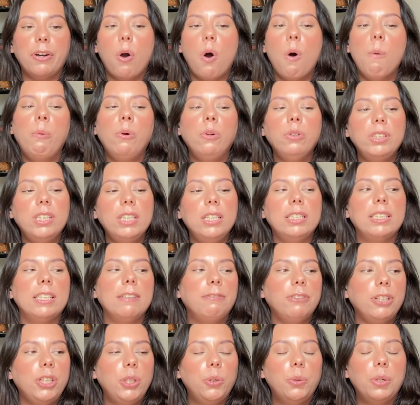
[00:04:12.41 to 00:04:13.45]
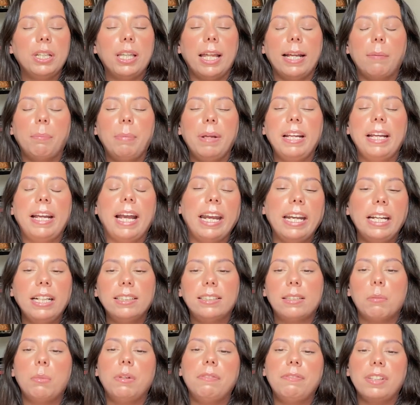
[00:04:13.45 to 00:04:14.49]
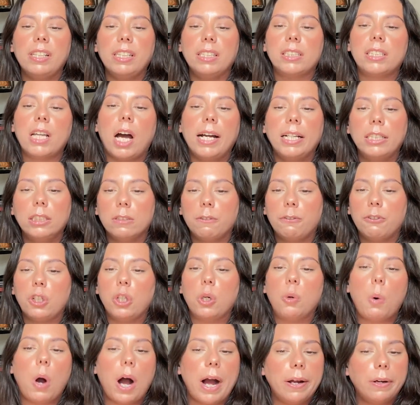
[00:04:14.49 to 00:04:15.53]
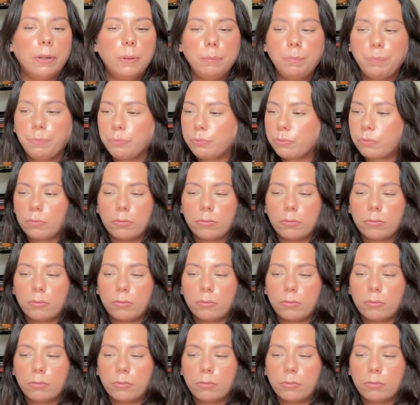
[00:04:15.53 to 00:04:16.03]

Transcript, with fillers: almost as if you had like been getting some of these signs for a while